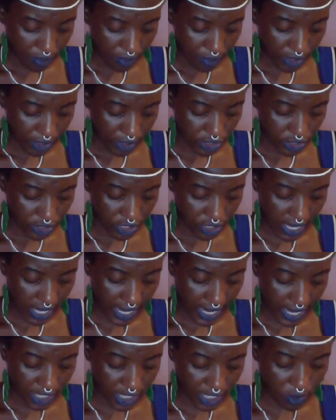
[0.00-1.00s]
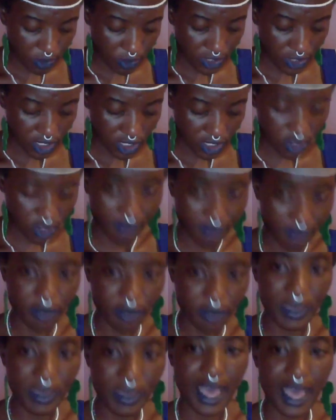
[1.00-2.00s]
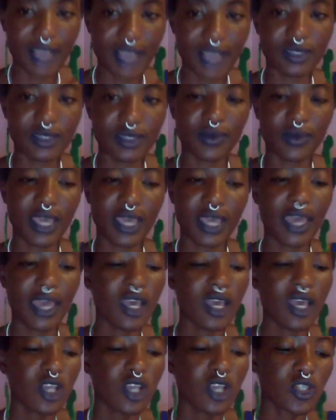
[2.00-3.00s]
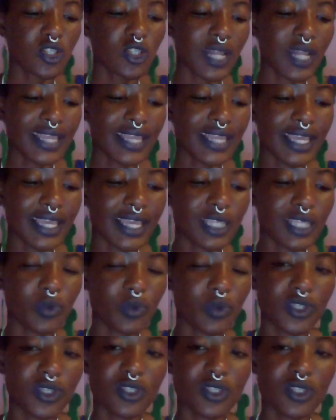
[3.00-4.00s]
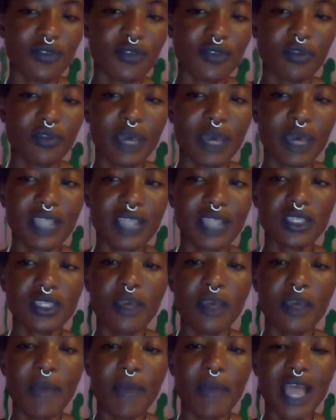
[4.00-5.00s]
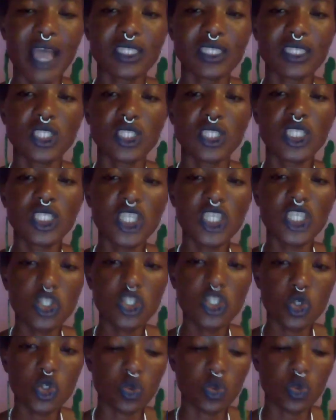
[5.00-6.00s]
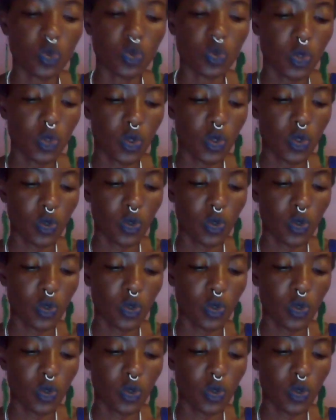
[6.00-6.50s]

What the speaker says: Appreciate experiences of the past. Okay, so let the experiences of the past teach you.